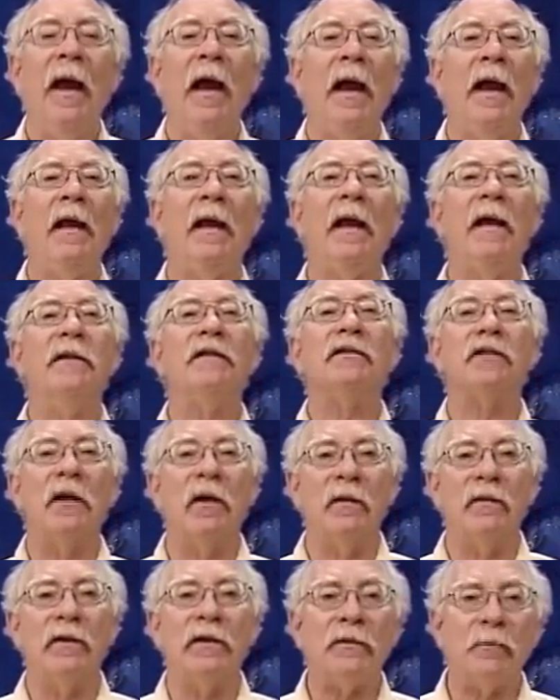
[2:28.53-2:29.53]
And I
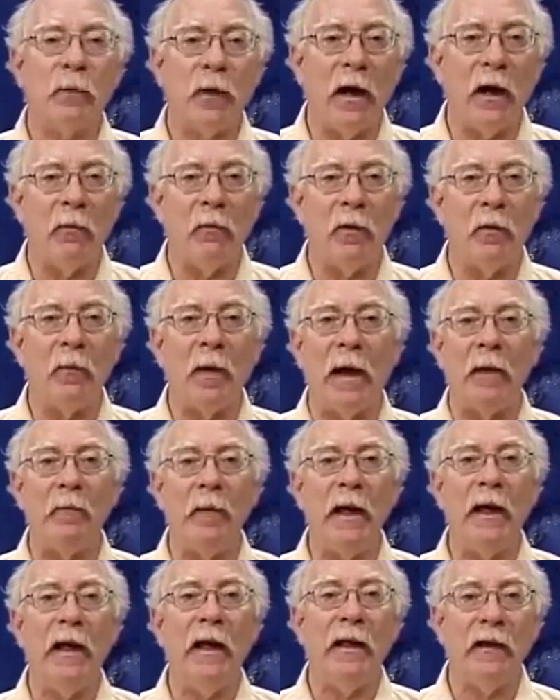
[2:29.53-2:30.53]
solve this problem by
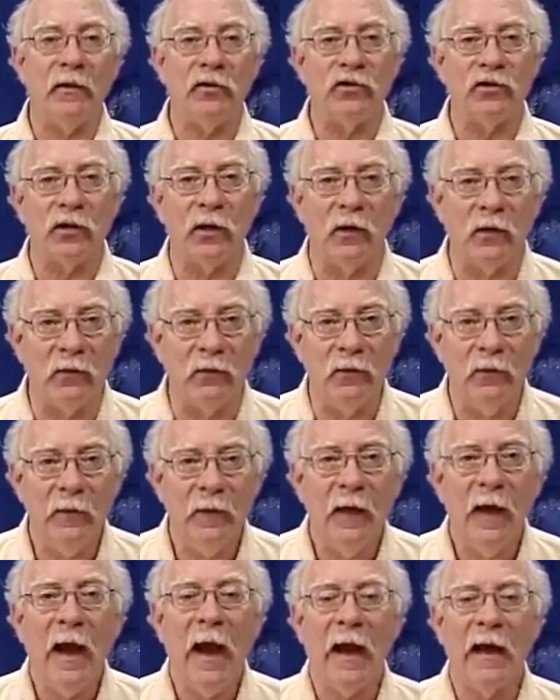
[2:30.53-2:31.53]
making the show
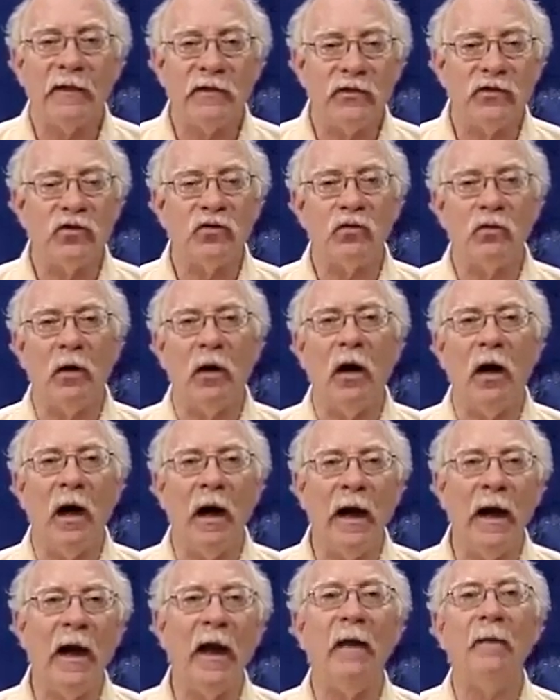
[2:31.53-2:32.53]
as
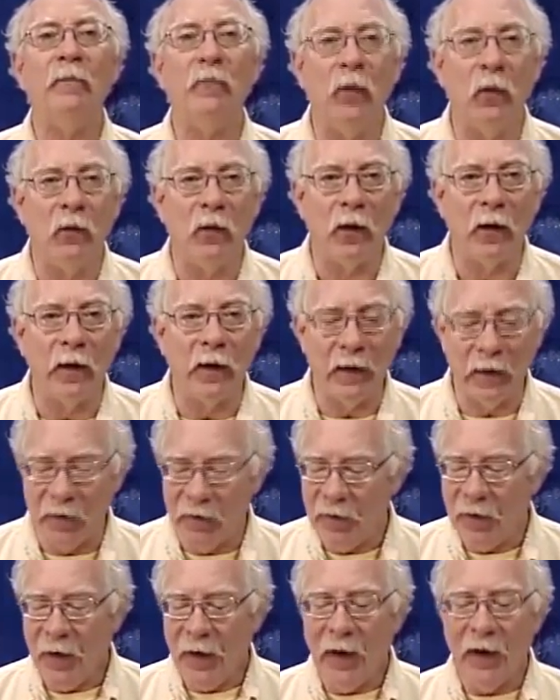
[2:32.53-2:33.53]
dry and boring
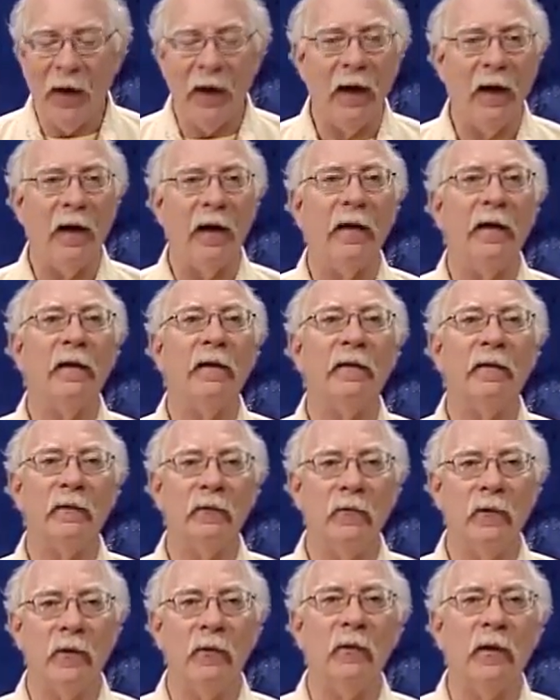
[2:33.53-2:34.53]
uh,
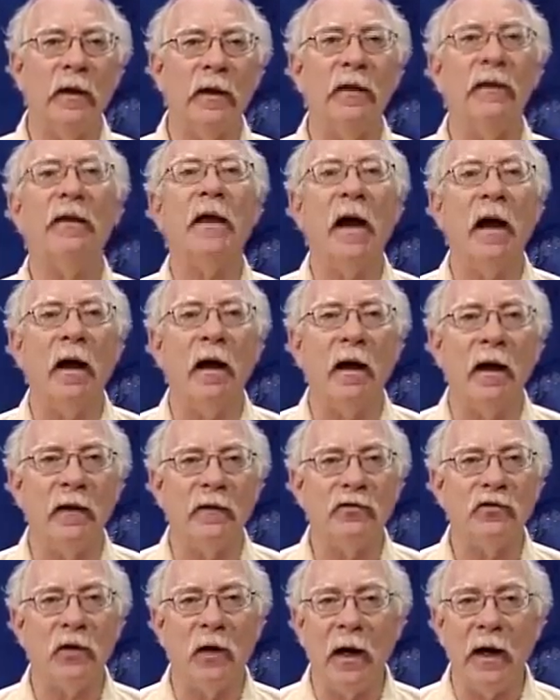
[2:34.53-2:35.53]
with uh,
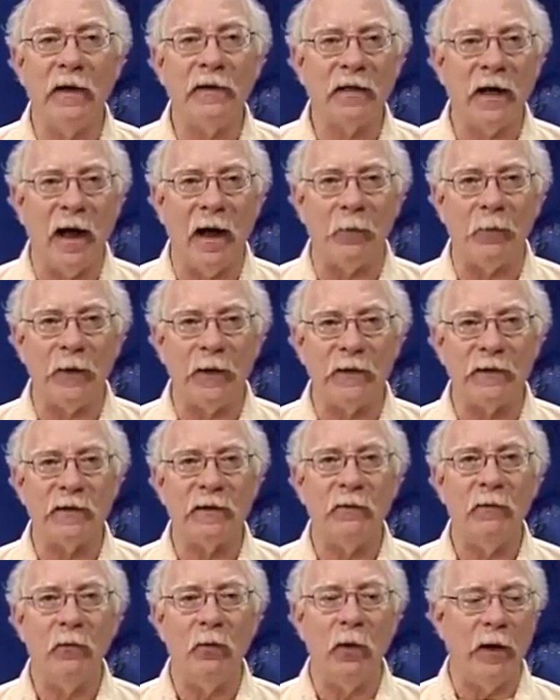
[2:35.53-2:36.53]
dry
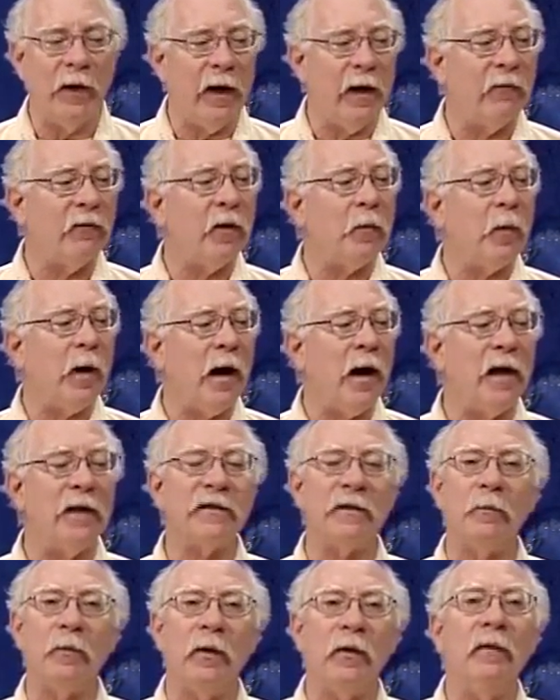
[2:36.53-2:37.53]
topics whenever
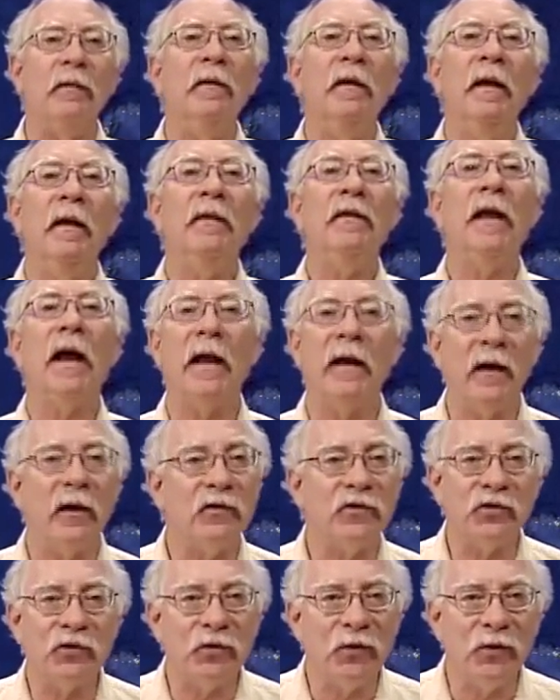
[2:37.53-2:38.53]
possible that are
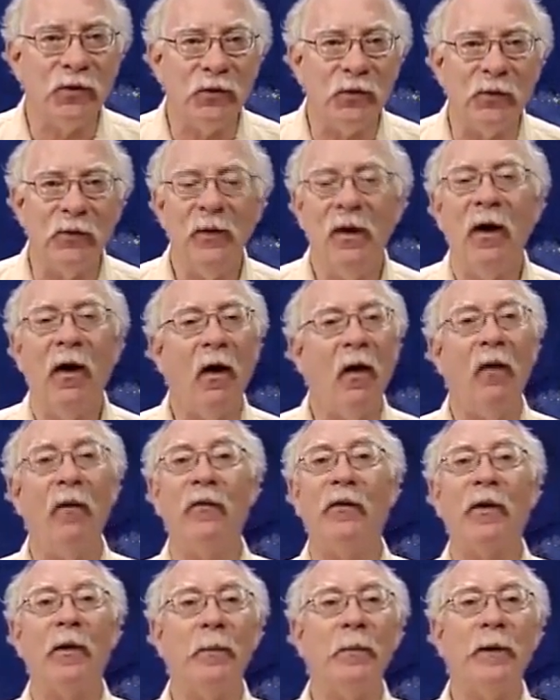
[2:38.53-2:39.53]
true
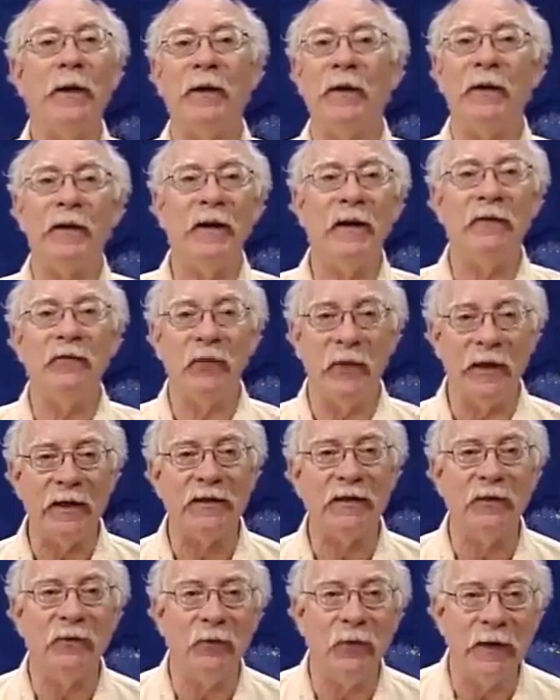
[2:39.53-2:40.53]
over a period of
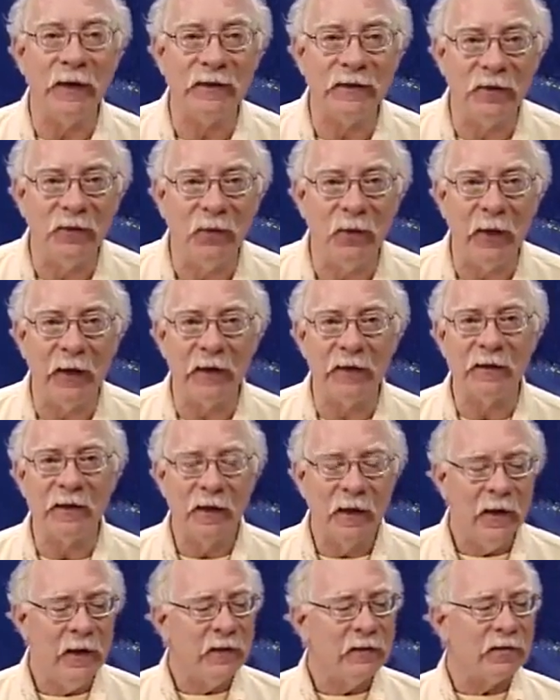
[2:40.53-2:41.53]
weeks and weeks and weeks.
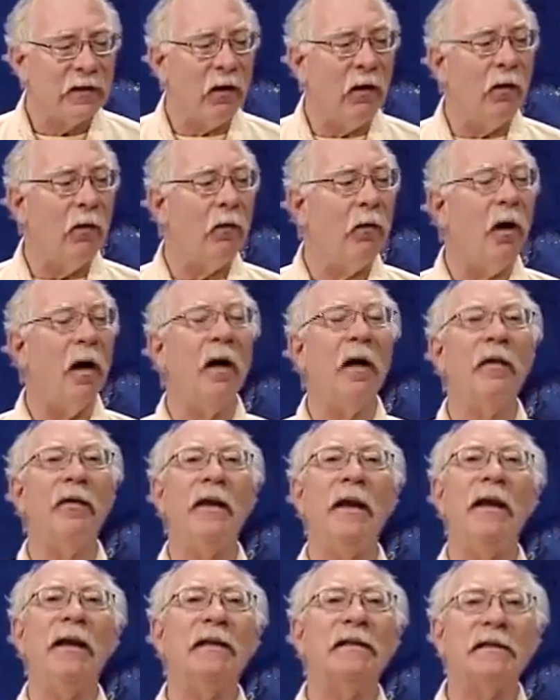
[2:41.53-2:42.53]
So uh,
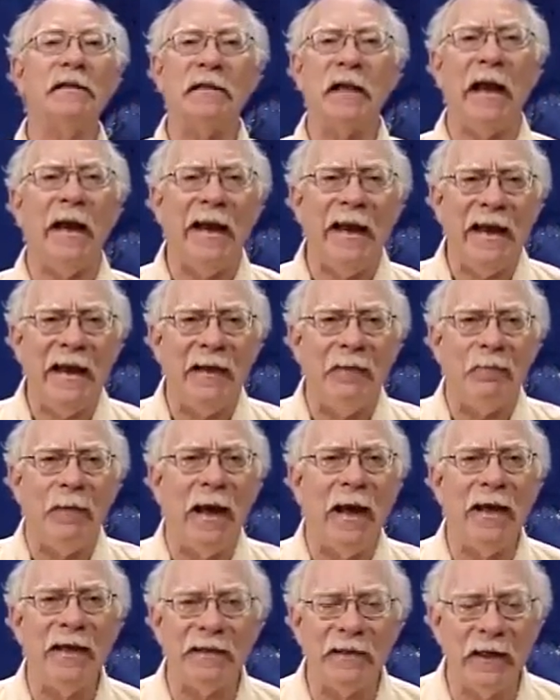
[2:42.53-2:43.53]
the exciting,
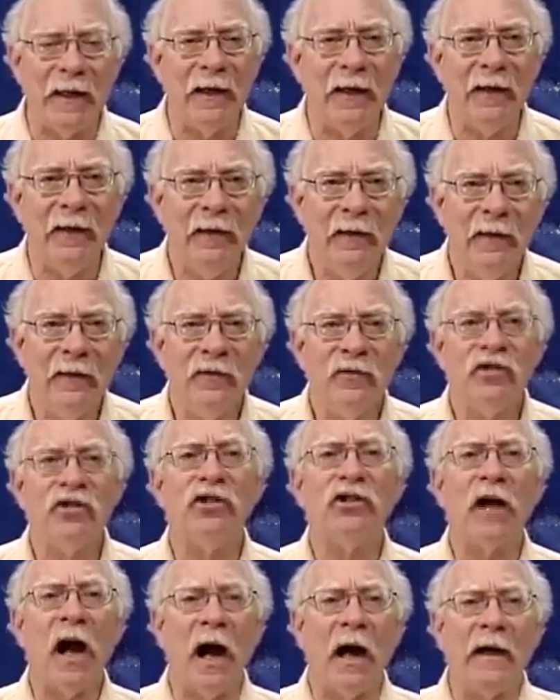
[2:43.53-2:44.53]
amazing,
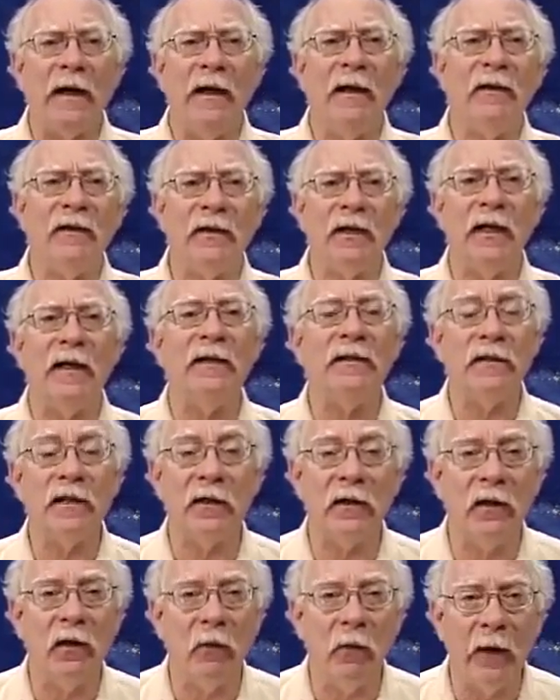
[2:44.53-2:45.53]
shocking things that
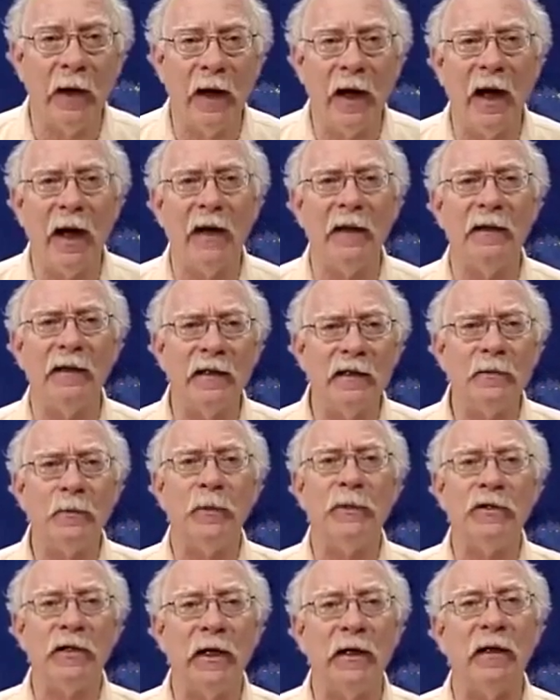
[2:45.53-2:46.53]
are going on in this
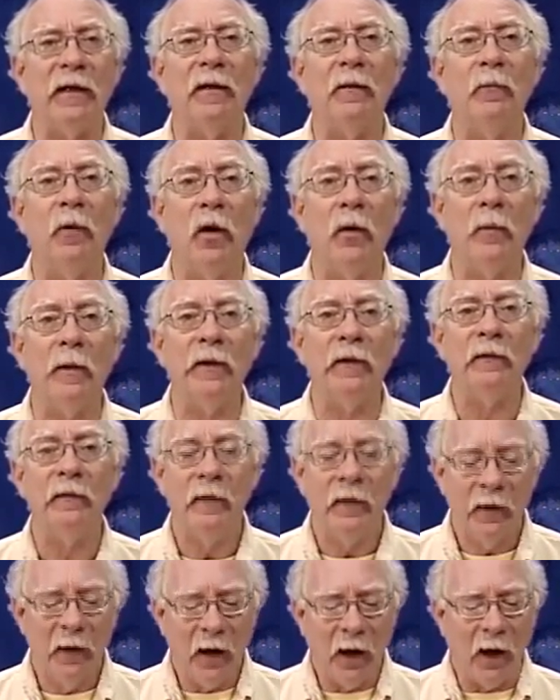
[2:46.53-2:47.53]
particular moment
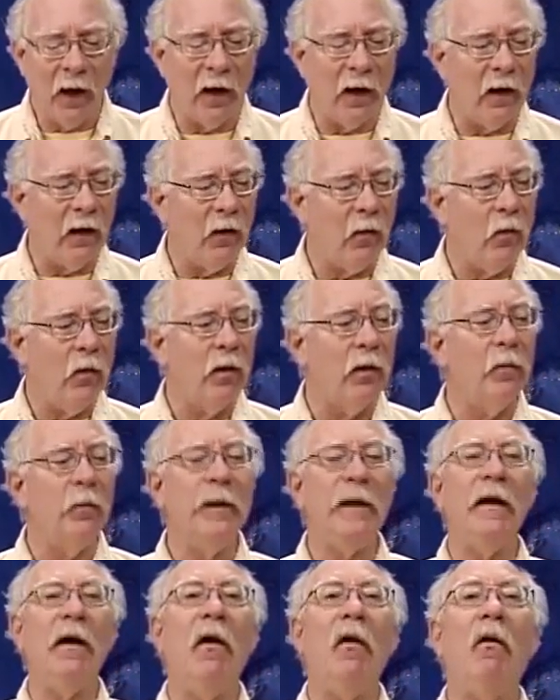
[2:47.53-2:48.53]
uh, will
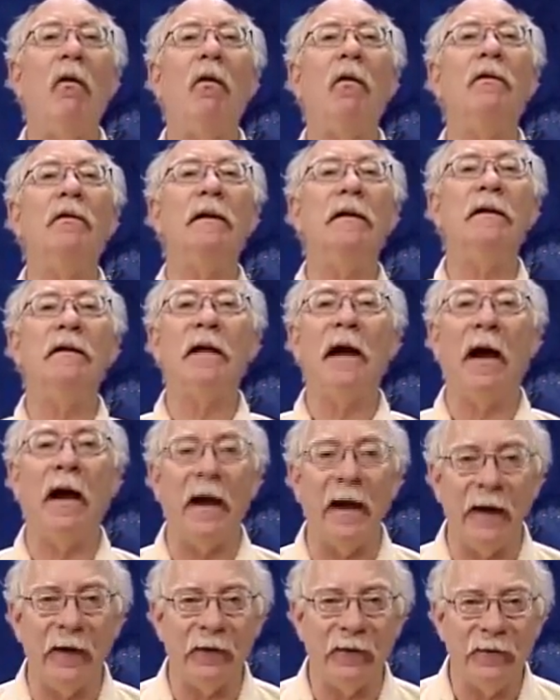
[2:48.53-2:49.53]
be old and
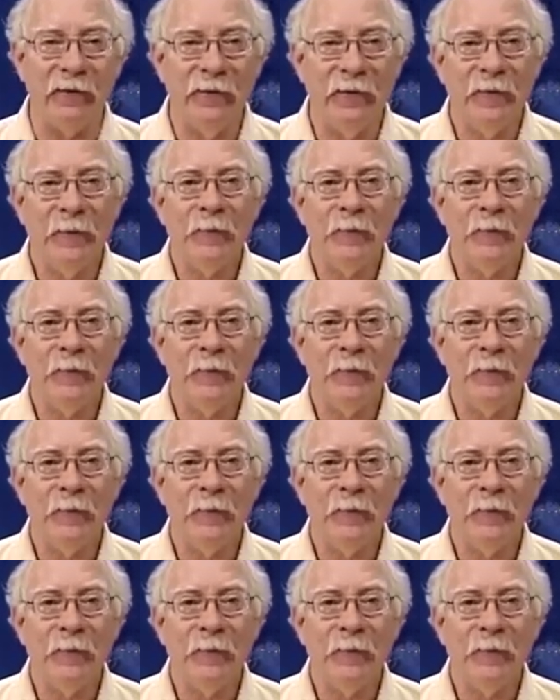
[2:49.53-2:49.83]
tired.